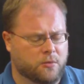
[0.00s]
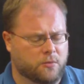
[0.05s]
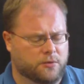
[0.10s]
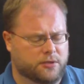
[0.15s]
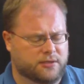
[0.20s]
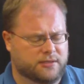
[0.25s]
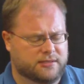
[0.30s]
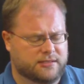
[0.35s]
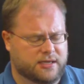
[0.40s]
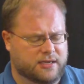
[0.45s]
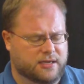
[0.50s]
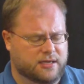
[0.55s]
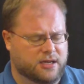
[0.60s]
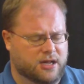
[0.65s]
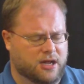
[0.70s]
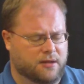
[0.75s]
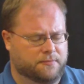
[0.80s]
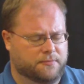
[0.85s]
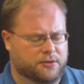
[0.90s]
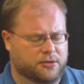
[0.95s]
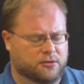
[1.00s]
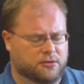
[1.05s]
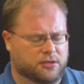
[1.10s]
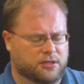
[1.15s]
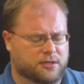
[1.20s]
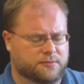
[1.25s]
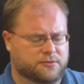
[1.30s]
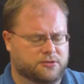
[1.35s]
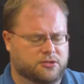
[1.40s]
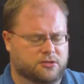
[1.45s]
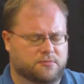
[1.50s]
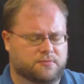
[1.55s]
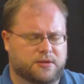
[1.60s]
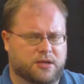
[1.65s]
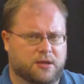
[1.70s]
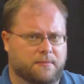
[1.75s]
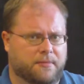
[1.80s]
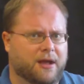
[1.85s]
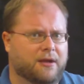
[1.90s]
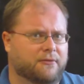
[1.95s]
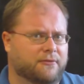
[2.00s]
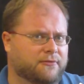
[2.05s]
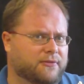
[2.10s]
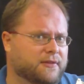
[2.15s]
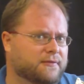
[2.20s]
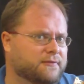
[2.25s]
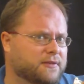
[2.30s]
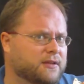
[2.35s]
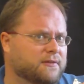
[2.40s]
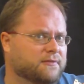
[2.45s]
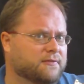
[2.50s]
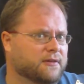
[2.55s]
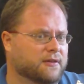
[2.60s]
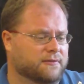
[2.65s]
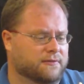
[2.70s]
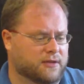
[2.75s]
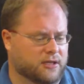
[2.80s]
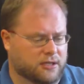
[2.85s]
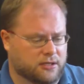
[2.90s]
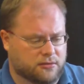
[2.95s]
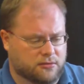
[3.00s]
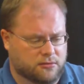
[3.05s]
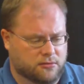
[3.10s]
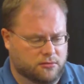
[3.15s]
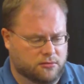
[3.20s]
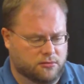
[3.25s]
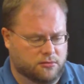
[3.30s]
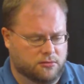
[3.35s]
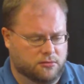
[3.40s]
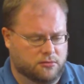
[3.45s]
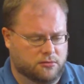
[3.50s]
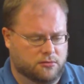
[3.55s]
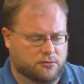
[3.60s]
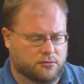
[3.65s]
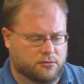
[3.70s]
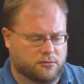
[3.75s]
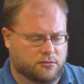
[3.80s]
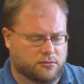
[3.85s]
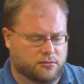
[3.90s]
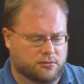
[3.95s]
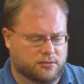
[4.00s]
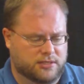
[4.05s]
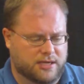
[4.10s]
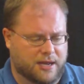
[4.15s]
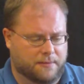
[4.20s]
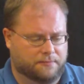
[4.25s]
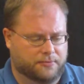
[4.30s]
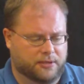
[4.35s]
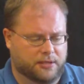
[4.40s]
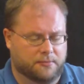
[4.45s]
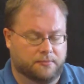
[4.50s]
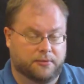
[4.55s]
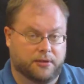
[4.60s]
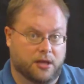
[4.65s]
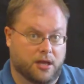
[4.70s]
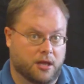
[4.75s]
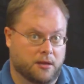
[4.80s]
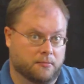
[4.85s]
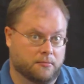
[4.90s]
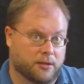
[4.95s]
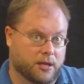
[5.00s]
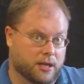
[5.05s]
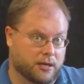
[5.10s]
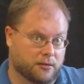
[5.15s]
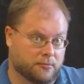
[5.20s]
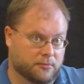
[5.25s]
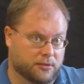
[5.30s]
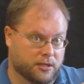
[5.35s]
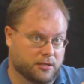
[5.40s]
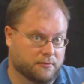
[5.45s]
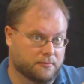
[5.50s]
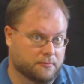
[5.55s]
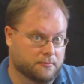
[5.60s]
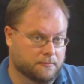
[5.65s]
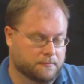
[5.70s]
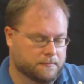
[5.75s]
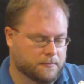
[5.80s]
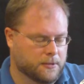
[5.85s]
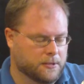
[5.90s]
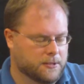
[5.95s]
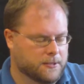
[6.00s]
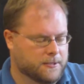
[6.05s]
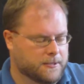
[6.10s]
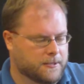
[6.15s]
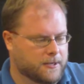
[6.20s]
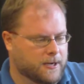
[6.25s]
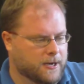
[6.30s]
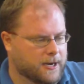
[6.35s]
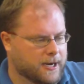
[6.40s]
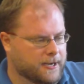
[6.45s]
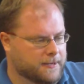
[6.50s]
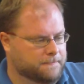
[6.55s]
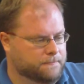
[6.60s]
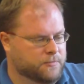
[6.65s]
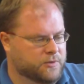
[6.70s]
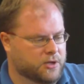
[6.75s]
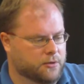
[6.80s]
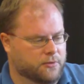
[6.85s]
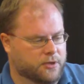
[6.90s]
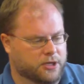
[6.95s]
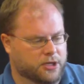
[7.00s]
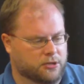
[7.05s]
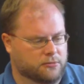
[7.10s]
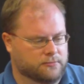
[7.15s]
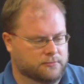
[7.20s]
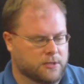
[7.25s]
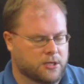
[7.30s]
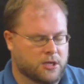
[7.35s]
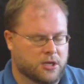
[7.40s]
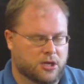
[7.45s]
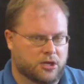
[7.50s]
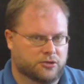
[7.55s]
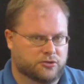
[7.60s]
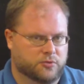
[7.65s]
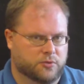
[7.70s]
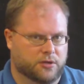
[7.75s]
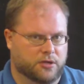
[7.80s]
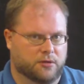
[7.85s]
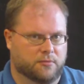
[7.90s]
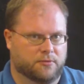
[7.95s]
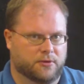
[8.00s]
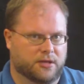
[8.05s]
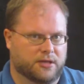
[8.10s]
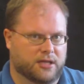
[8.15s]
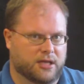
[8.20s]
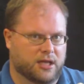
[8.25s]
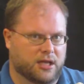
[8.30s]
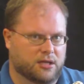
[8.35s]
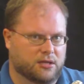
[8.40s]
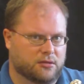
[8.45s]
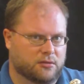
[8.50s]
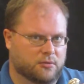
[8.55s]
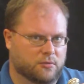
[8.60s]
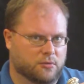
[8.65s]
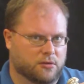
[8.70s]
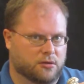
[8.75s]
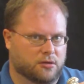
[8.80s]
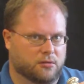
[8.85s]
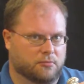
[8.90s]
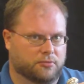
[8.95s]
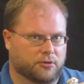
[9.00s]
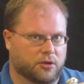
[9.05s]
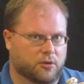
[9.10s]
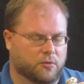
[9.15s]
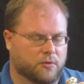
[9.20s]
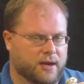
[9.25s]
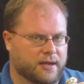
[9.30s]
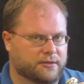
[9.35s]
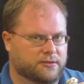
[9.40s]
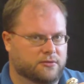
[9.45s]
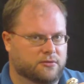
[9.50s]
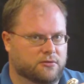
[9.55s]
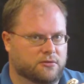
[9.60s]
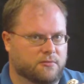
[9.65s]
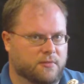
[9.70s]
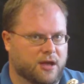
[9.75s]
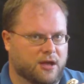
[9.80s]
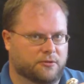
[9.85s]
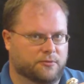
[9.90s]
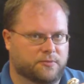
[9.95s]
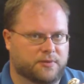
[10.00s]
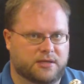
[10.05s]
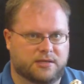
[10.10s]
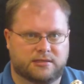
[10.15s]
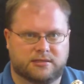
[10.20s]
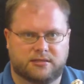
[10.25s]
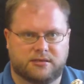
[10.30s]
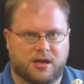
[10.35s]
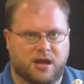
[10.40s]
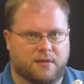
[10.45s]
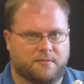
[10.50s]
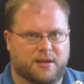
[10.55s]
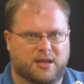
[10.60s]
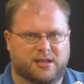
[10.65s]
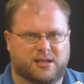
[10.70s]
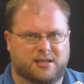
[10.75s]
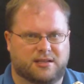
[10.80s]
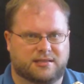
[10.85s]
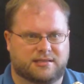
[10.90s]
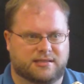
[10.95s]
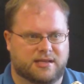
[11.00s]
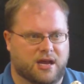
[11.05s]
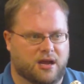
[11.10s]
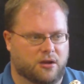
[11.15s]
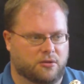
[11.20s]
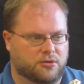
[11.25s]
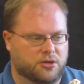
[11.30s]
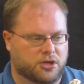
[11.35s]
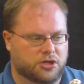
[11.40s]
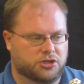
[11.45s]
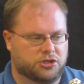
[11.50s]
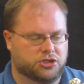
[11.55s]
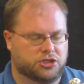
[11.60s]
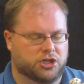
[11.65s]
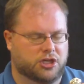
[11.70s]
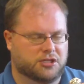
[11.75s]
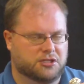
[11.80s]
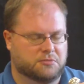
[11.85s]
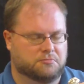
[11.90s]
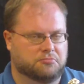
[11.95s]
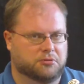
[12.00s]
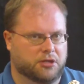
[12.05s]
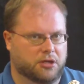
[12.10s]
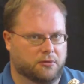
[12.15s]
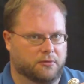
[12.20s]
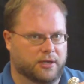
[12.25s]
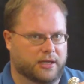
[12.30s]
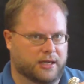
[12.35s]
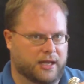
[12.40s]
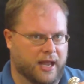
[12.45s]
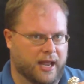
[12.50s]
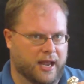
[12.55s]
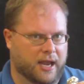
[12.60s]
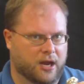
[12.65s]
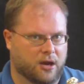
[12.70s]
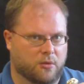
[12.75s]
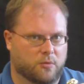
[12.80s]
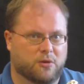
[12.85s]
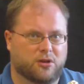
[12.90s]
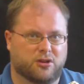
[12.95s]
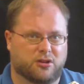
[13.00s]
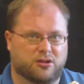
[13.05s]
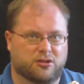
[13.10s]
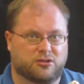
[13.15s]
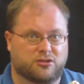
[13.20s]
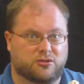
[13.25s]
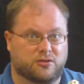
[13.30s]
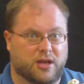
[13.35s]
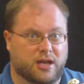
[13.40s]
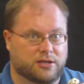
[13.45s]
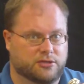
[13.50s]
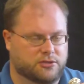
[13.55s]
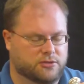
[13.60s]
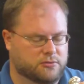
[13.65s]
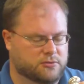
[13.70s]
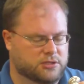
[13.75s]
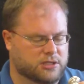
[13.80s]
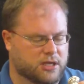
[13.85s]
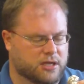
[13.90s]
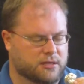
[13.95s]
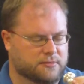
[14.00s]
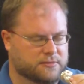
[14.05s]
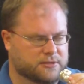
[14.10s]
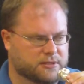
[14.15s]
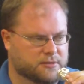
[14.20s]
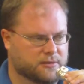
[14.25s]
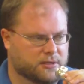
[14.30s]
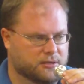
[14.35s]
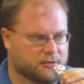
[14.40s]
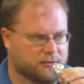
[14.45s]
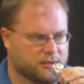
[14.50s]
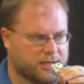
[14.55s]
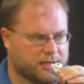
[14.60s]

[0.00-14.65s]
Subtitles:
When you set it up, your lips should be about 50-50. Top lip and bottom lip. Alright, here we go. So we're going to breathe in, we're going to blow right through the mouthpiece, not making a sound, just blowing air. We're going to do that 2 times. Here we go.